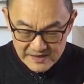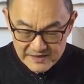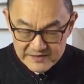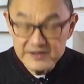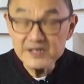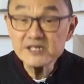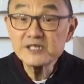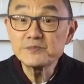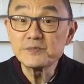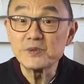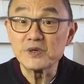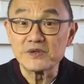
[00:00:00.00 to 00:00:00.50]

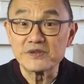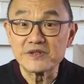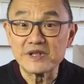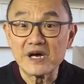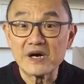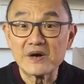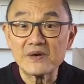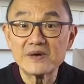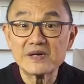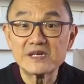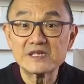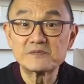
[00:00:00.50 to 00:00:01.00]
This boot
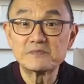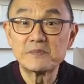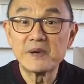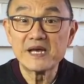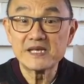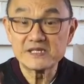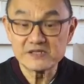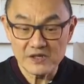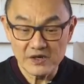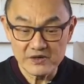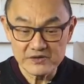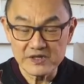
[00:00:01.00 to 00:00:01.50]
though is
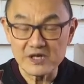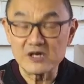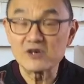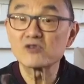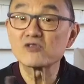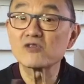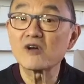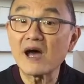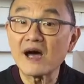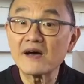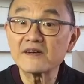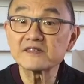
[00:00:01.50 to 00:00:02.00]
based on the
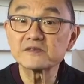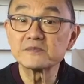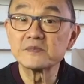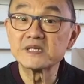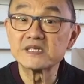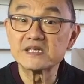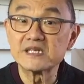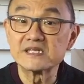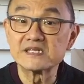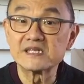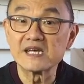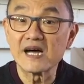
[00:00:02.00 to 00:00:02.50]

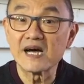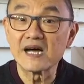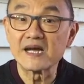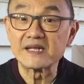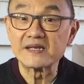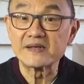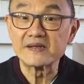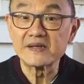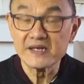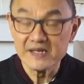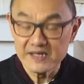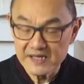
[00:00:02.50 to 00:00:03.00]
Craftsman
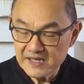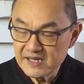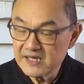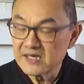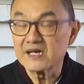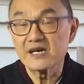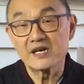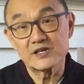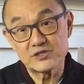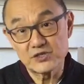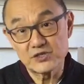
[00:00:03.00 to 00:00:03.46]
design, a